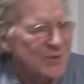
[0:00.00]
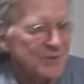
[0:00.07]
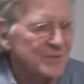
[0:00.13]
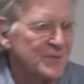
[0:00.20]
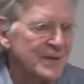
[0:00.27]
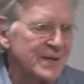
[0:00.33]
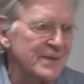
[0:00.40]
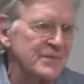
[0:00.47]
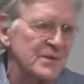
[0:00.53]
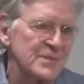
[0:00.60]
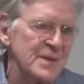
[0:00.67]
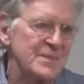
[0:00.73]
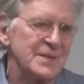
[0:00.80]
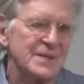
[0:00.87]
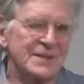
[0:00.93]
of whatever. Maybe
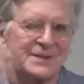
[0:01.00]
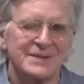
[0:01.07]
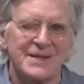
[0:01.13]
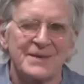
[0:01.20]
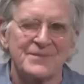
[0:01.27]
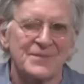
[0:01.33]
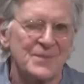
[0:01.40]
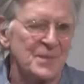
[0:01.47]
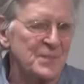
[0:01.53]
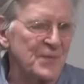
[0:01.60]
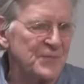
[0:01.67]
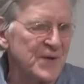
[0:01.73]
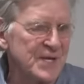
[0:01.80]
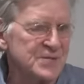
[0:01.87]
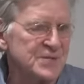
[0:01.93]
it gave them a
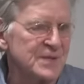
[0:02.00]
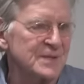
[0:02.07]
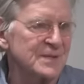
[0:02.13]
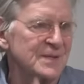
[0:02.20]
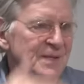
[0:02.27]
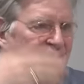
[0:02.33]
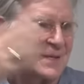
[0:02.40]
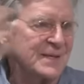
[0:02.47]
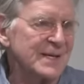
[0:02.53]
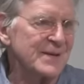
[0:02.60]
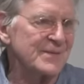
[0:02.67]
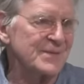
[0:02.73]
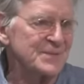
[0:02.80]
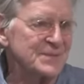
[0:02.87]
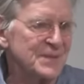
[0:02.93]
profession, gave them
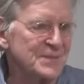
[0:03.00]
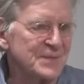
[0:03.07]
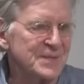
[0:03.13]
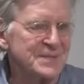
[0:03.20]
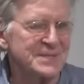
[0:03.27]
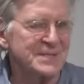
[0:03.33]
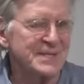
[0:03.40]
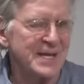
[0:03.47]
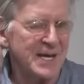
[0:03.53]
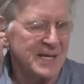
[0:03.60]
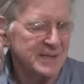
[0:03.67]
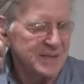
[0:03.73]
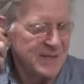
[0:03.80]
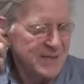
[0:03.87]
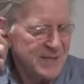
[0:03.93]
some this and
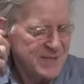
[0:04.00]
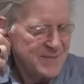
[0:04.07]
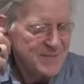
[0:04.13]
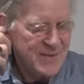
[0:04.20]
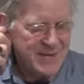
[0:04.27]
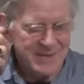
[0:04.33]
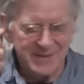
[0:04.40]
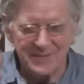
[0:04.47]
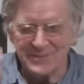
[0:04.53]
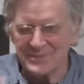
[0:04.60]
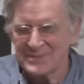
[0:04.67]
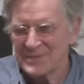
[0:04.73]
that, made them